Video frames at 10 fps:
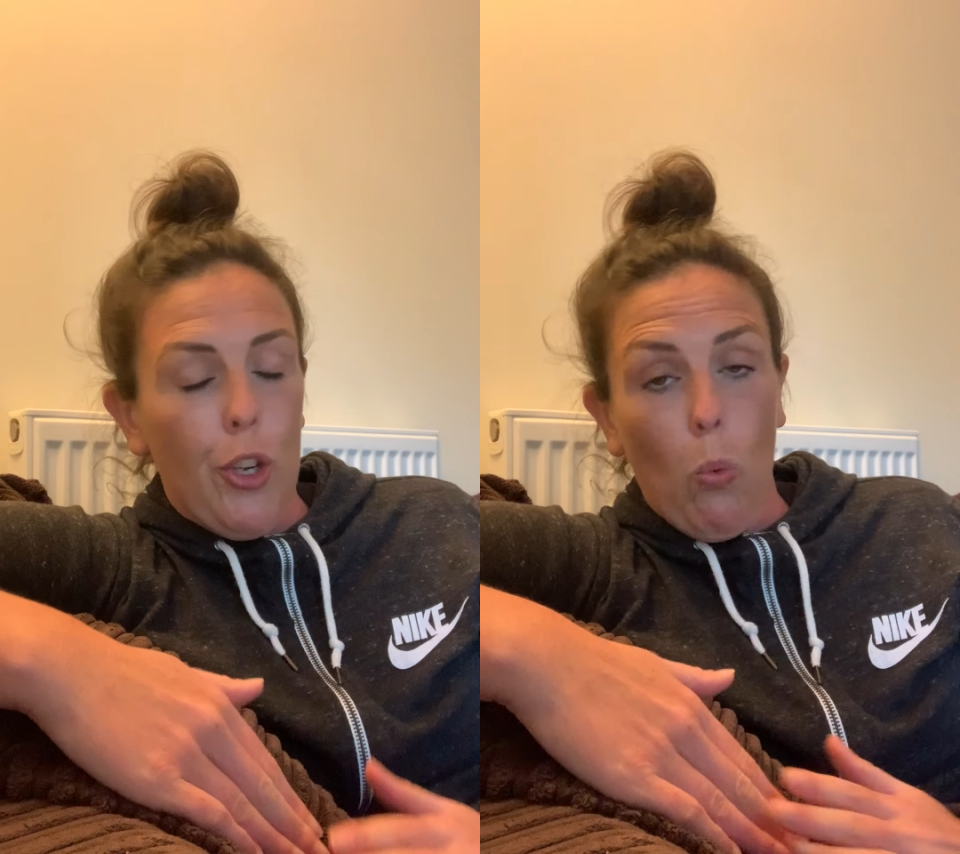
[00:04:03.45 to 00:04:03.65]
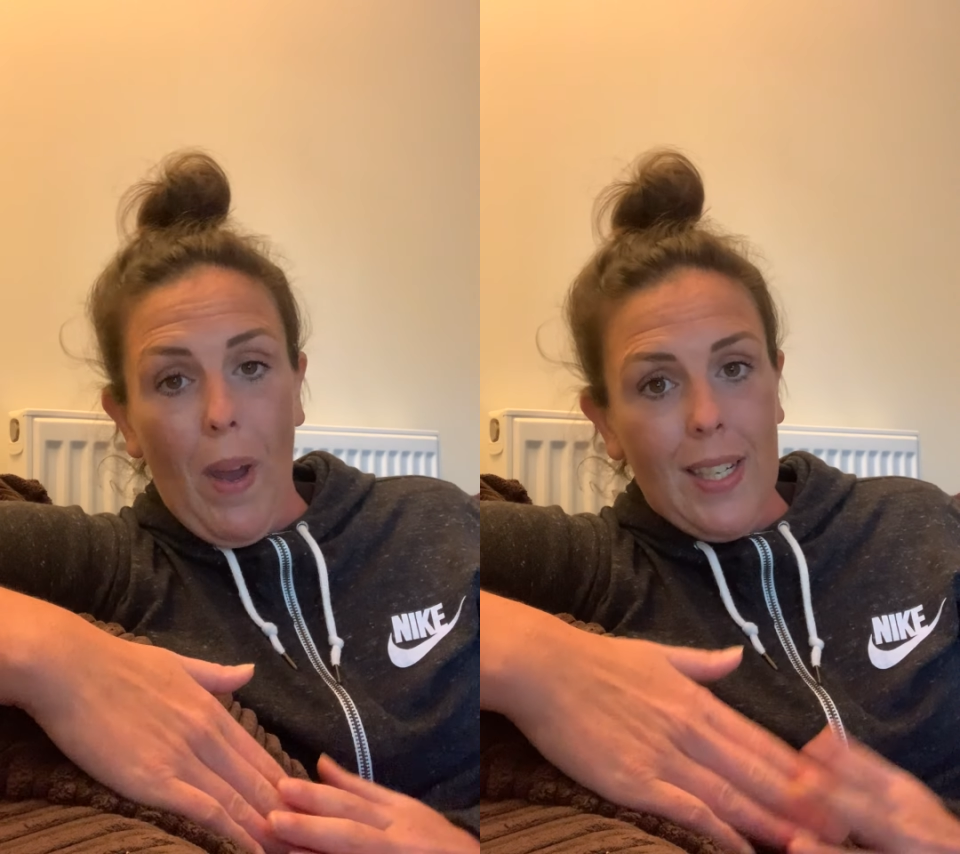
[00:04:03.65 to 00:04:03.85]

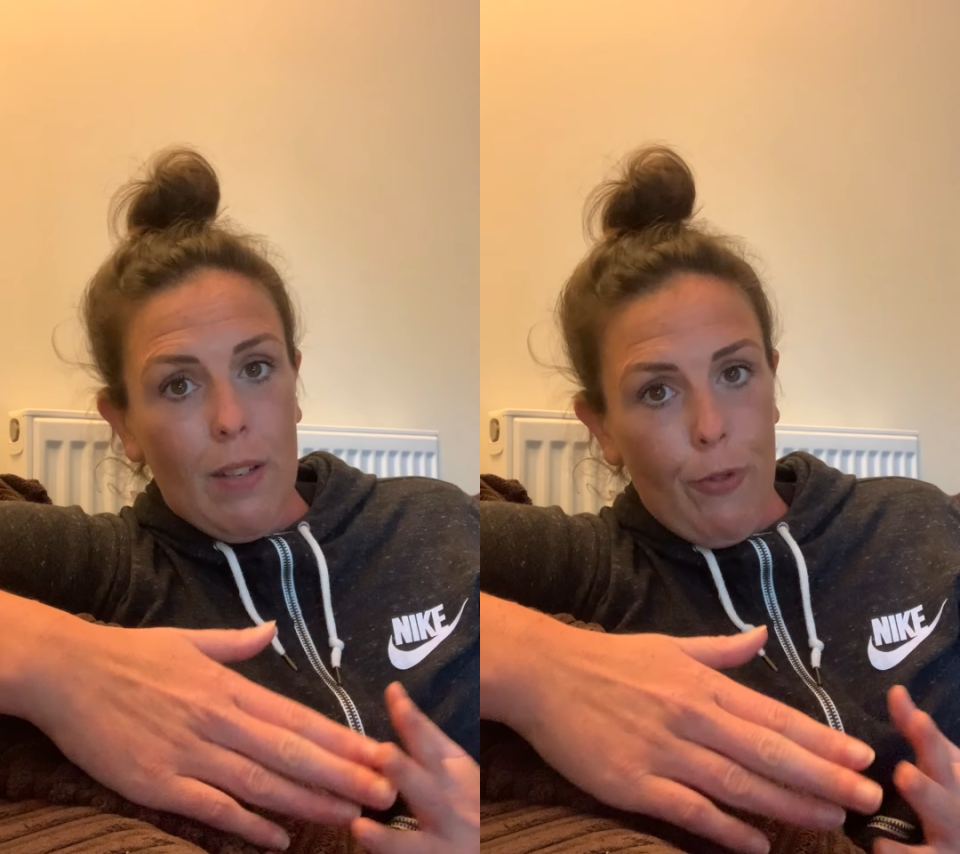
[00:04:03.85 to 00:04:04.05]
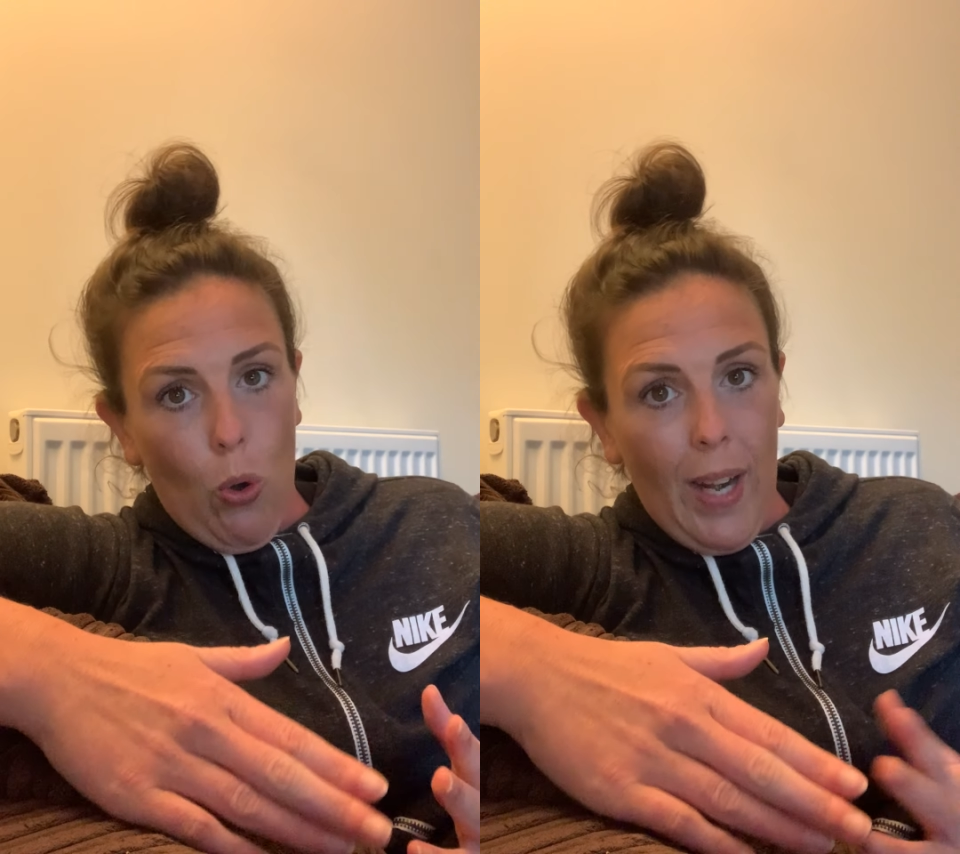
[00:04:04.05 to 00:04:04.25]
You're
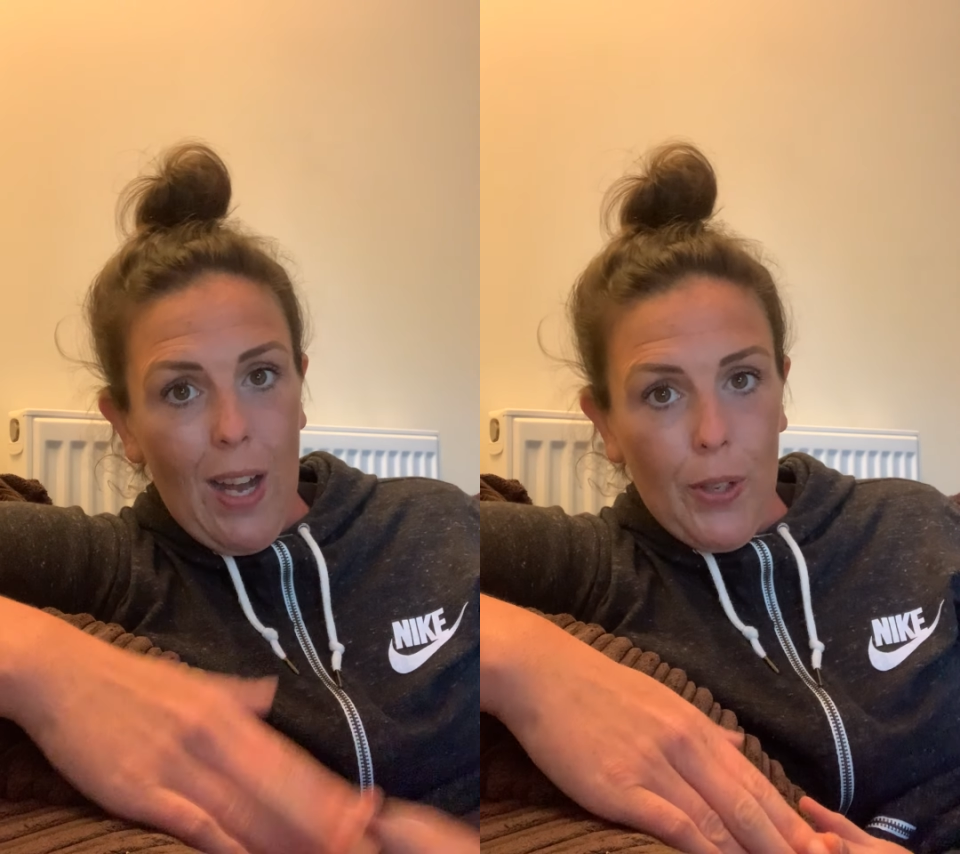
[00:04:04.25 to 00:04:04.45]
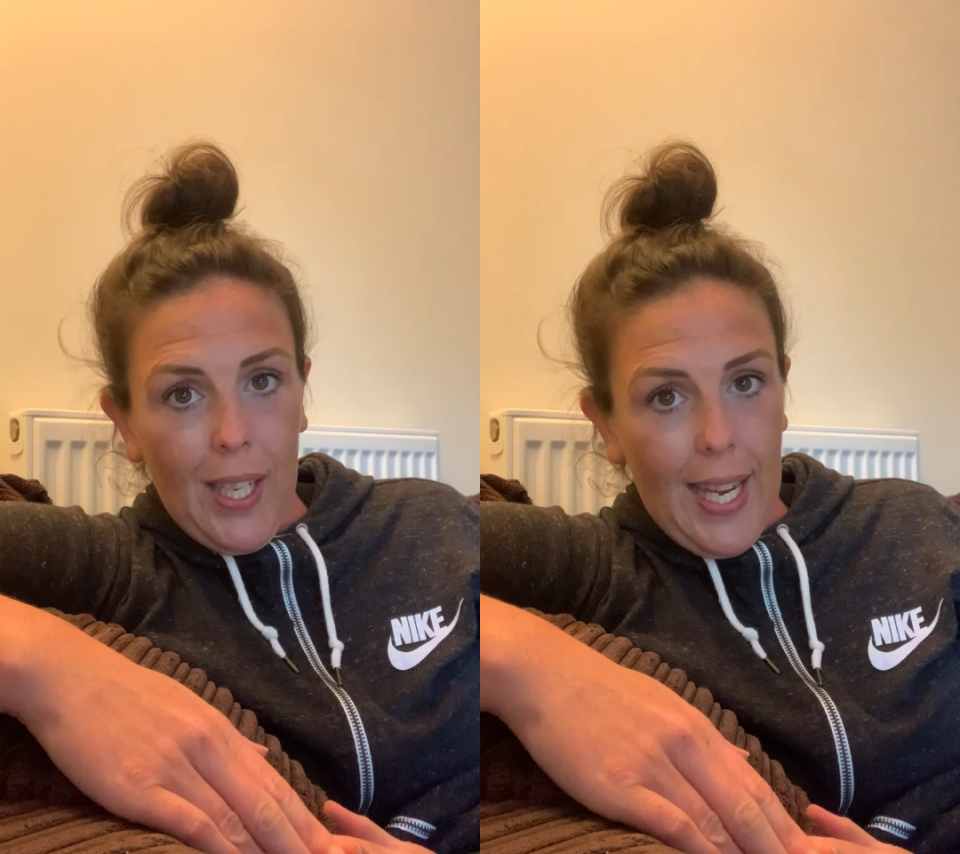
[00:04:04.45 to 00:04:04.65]
waiting for your
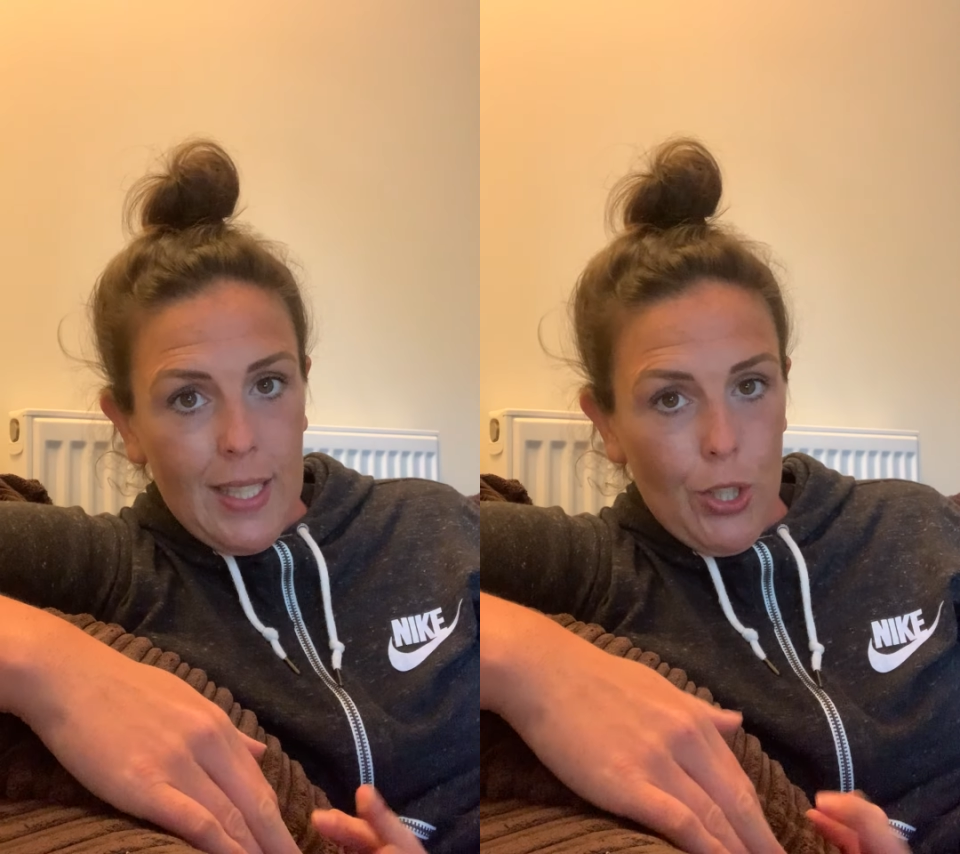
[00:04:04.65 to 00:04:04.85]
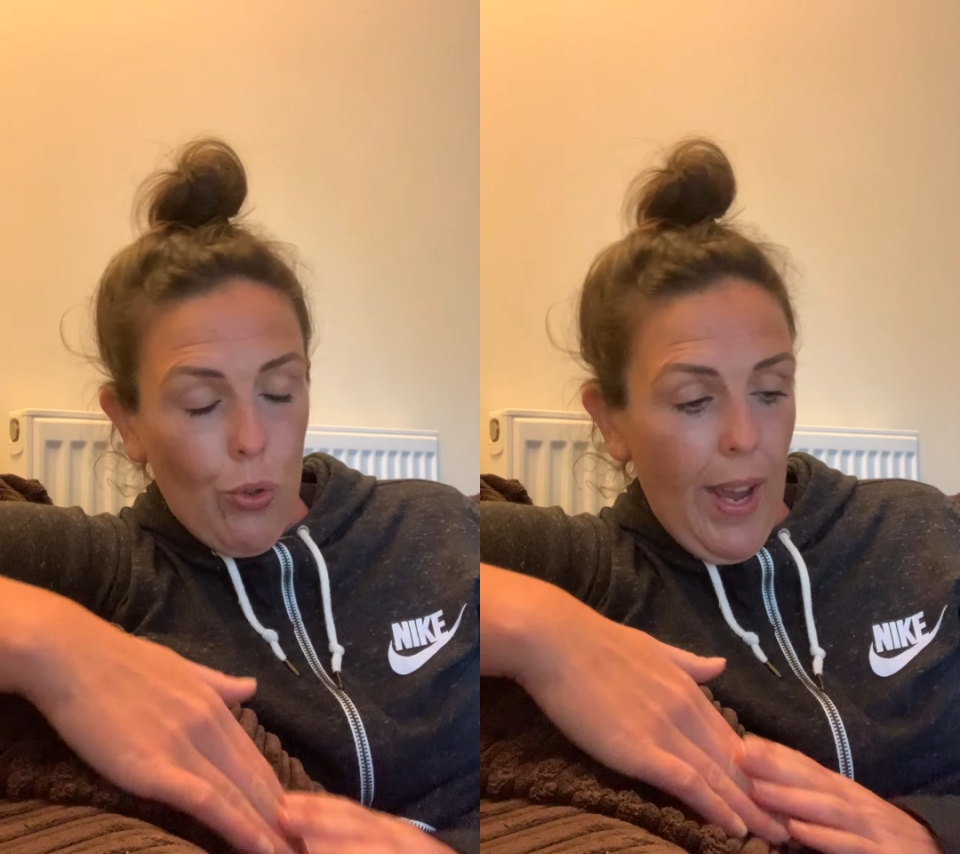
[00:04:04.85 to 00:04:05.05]

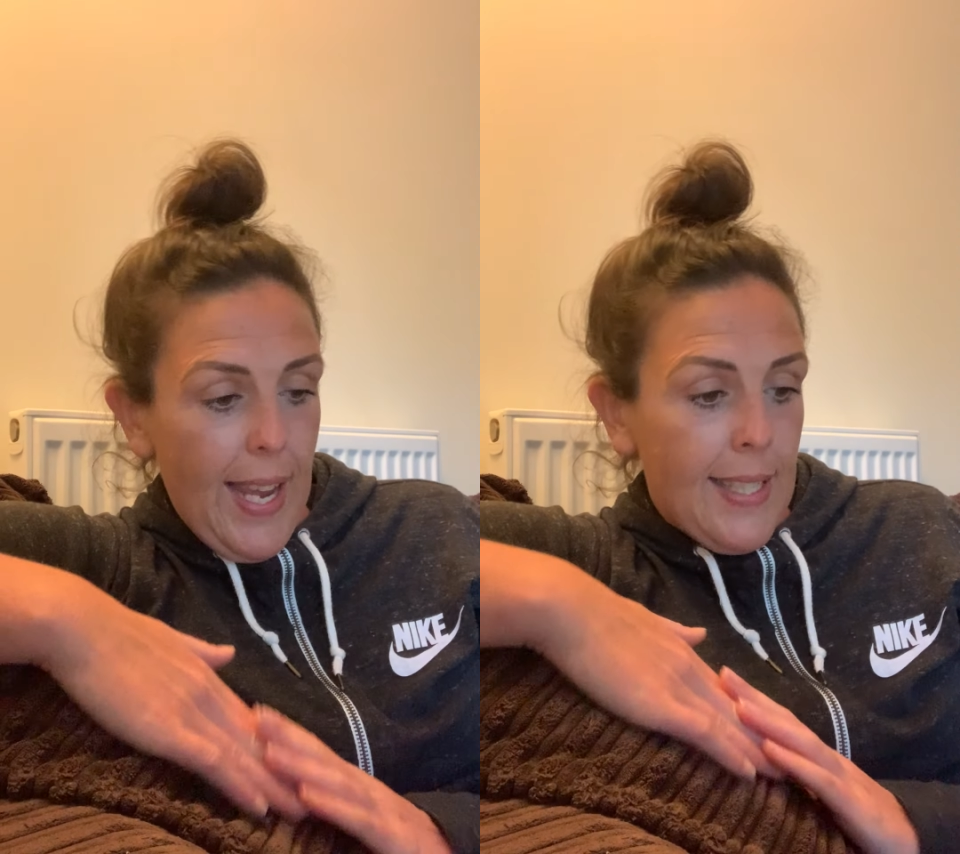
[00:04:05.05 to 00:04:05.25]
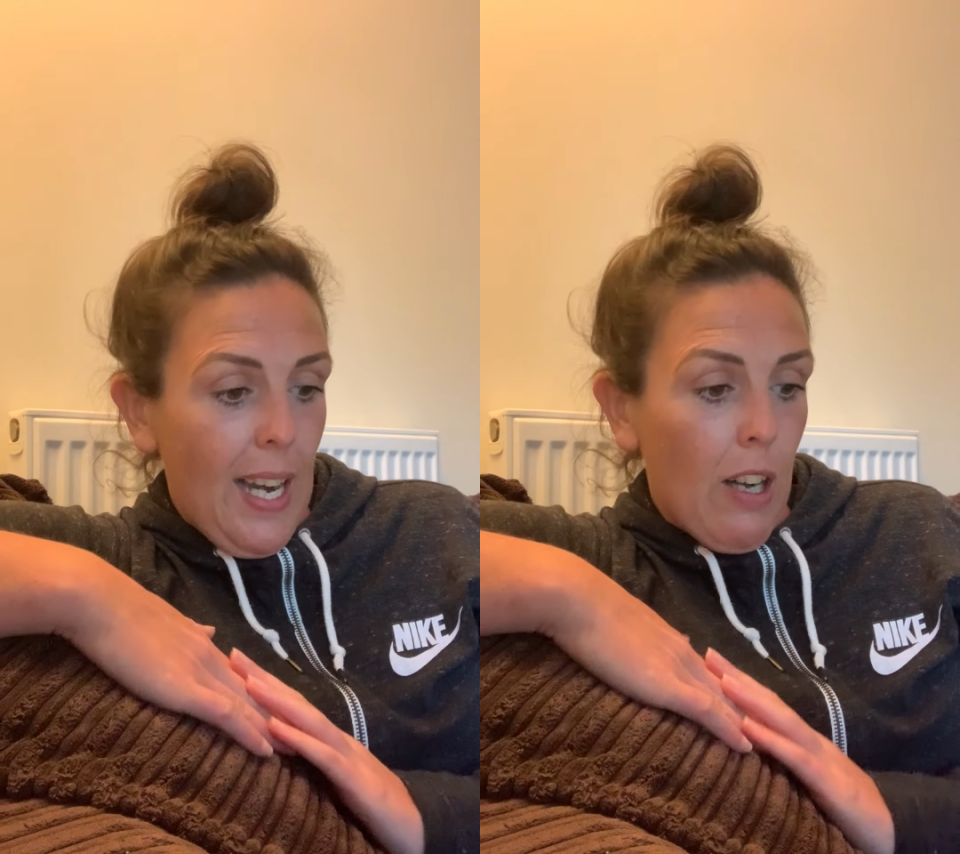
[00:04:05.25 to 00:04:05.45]
calculated
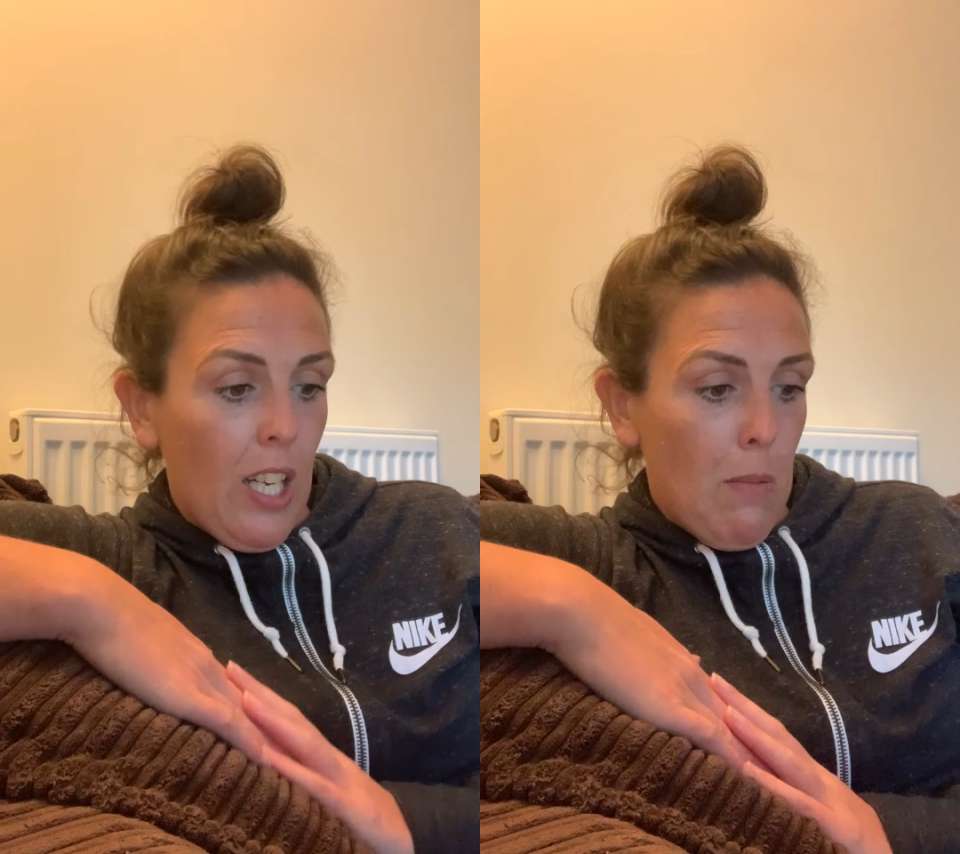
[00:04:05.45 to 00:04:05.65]
grades that are